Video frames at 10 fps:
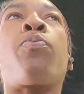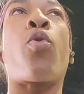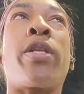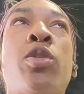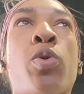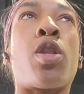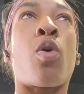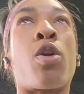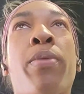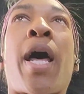points were
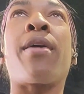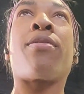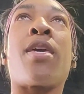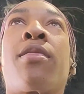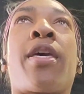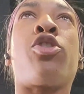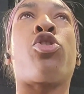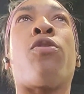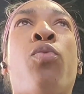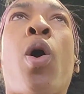lower, but I think they should
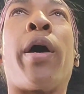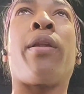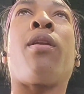have won.